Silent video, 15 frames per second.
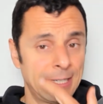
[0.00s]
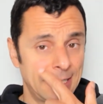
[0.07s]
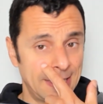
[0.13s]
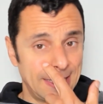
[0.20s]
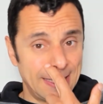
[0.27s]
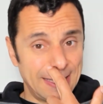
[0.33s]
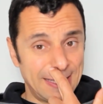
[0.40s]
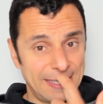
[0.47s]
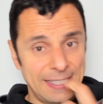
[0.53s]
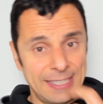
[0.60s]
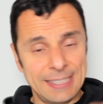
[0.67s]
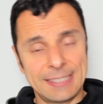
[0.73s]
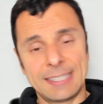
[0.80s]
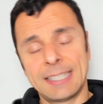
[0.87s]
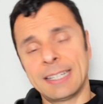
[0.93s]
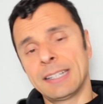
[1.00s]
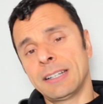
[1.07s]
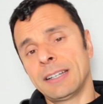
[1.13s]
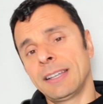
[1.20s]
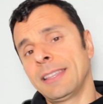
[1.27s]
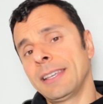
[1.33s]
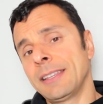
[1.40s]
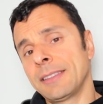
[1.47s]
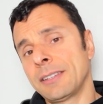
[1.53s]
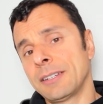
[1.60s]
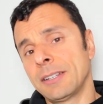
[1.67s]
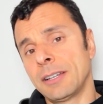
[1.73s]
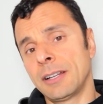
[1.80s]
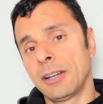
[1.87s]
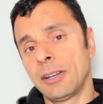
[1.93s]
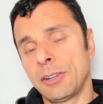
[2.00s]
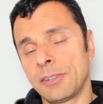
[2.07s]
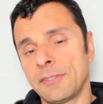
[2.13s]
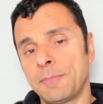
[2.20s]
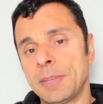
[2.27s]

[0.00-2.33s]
It's that I think that a lot of